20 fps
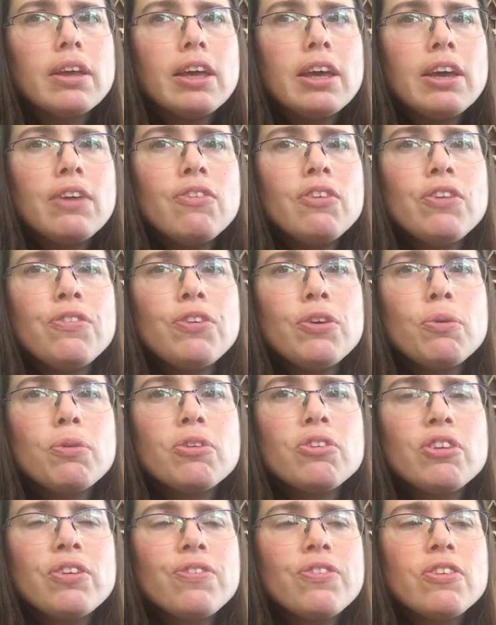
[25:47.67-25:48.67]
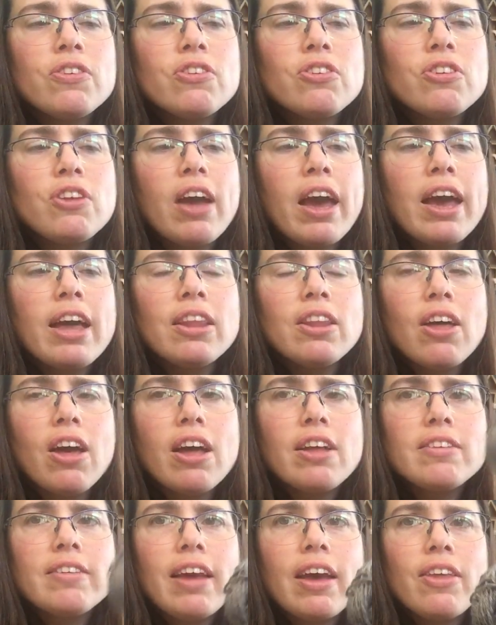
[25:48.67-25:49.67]
Even if you were different dye
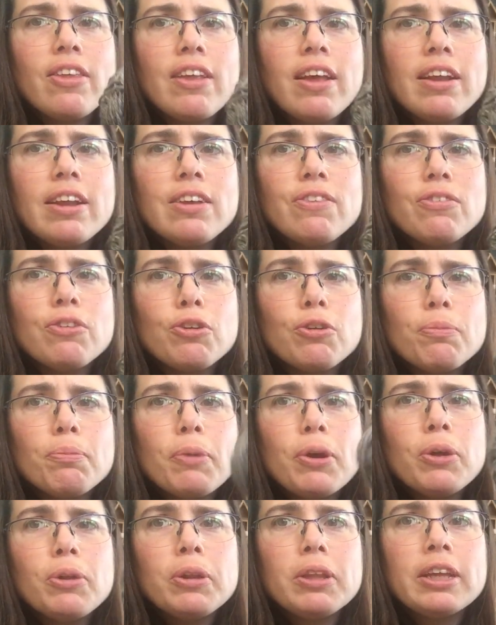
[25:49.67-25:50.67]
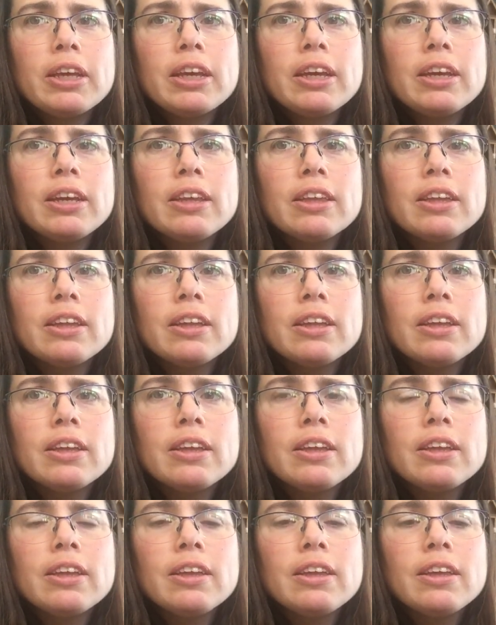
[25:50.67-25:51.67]
lots, how's that even remotely
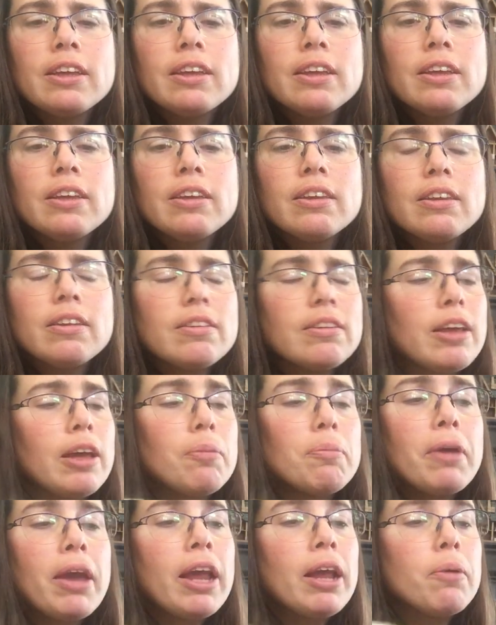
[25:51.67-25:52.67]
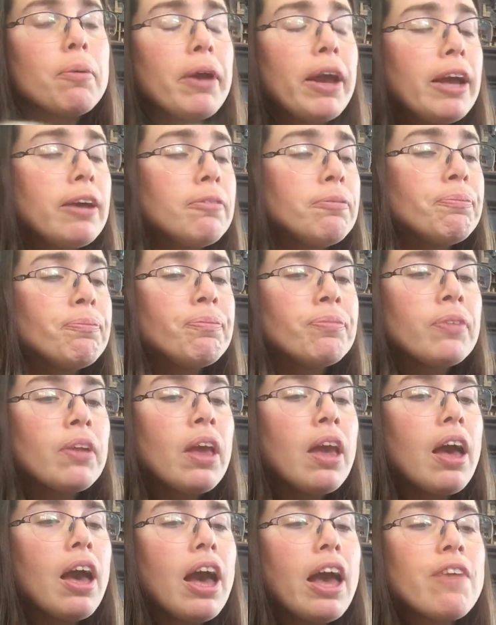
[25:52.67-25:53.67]
the same? Anyway,
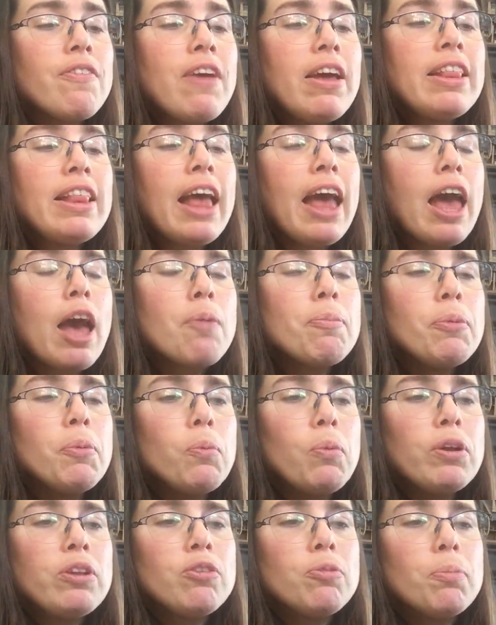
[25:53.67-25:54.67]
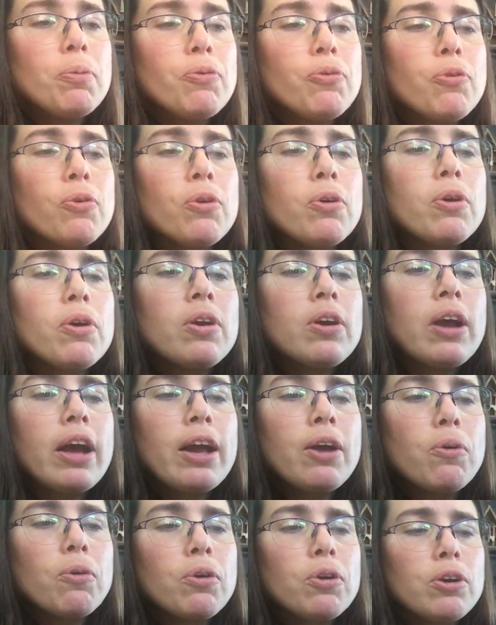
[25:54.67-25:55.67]
I've had that happen once before. I
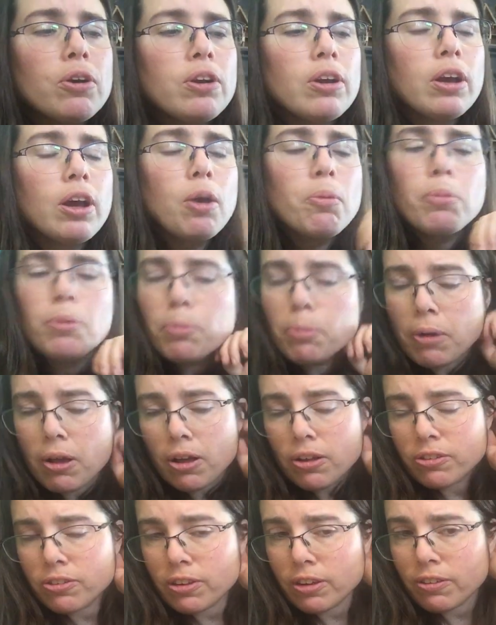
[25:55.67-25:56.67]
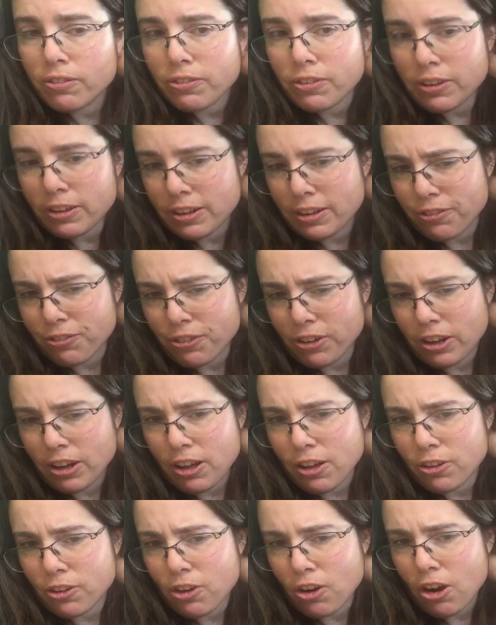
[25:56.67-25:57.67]
ordered a couple balls of a different
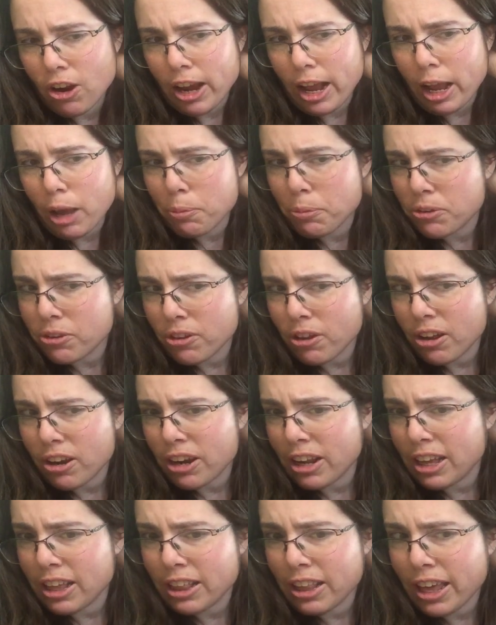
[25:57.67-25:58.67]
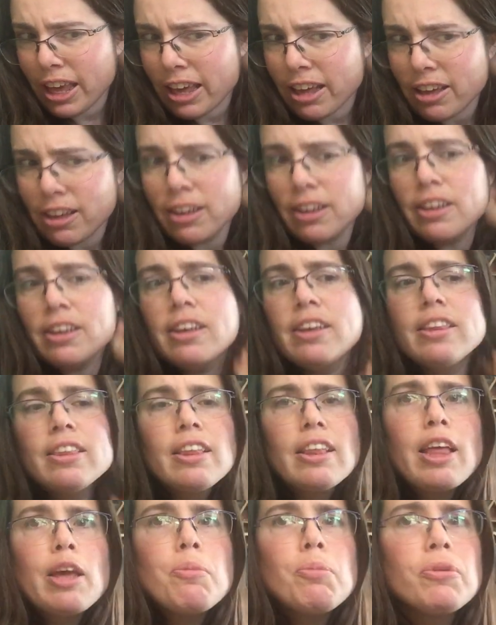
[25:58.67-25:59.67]
color on Amazon, and the
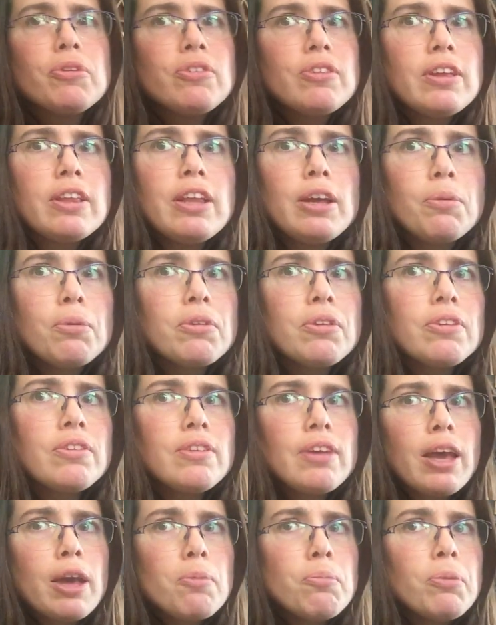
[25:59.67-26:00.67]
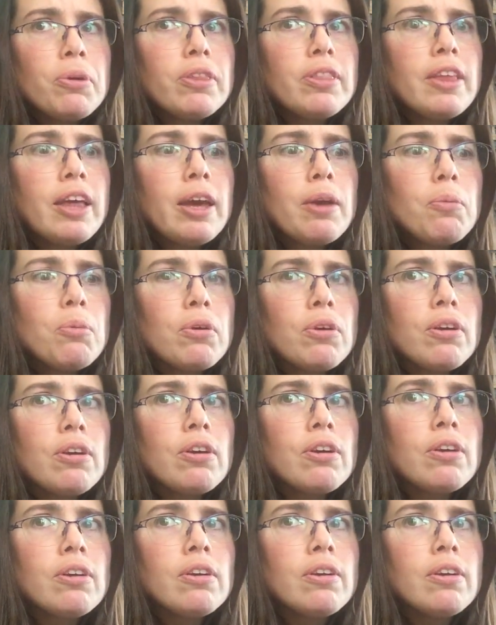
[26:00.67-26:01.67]
labels said they were the same, but they were